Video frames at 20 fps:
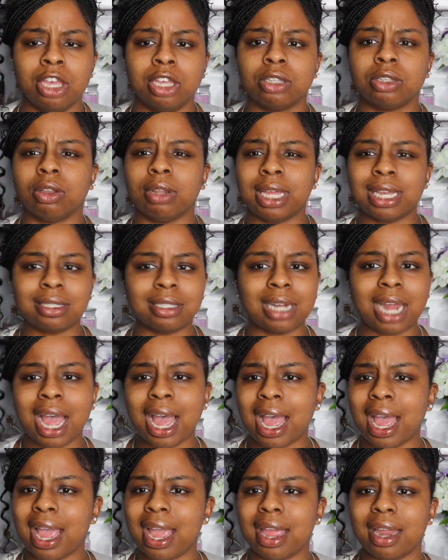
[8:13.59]
So let's
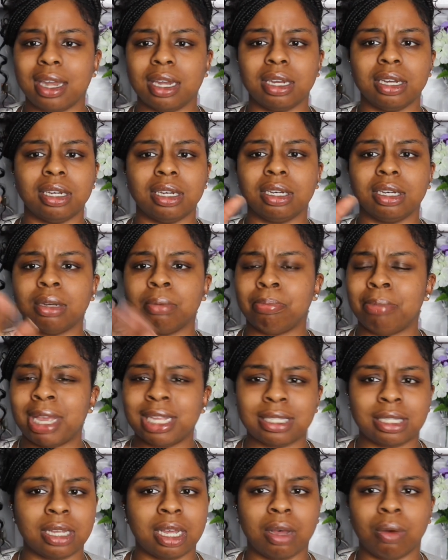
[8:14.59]
not
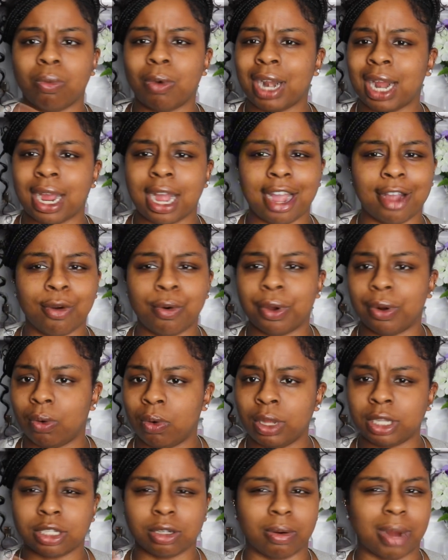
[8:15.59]
mess up what I got going
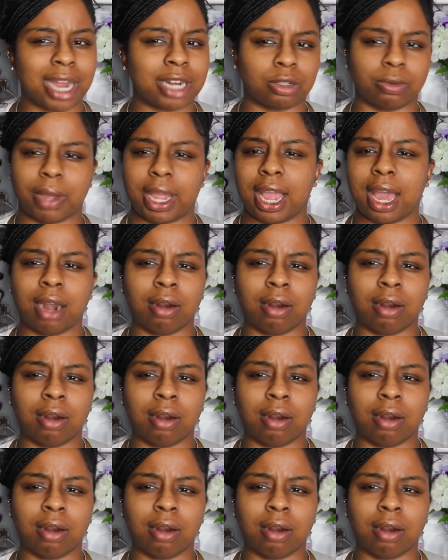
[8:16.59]
on to graduate.